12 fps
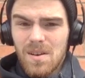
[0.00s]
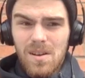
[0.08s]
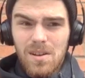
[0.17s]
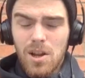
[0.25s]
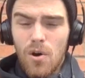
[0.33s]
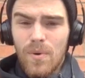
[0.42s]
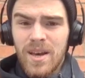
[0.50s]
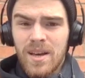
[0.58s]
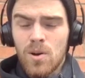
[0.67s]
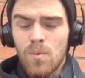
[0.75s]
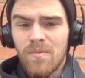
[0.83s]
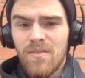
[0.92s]
lower
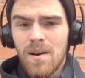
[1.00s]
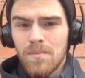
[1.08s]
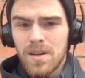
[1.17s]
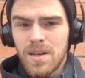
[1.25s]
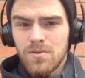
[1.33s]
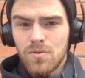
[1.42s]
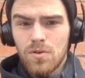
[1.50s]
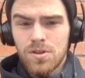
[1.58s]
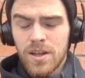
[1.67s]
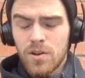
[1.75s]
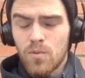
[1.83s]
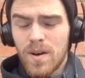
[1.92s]
income families or
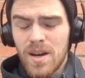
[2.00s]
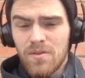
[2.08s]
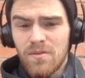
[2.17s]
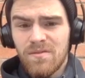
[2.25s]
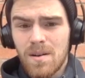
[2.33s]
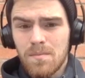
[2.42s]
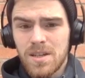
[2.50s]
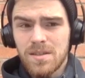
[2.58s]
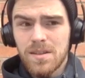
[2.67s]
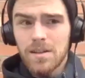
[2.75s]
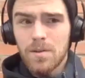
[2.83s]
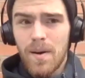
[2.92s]
single parent families
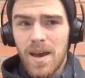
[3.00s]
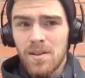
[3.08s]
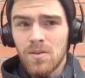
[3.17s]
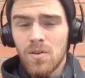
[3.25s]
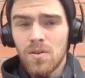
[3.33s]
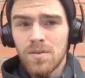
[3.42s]
that depend on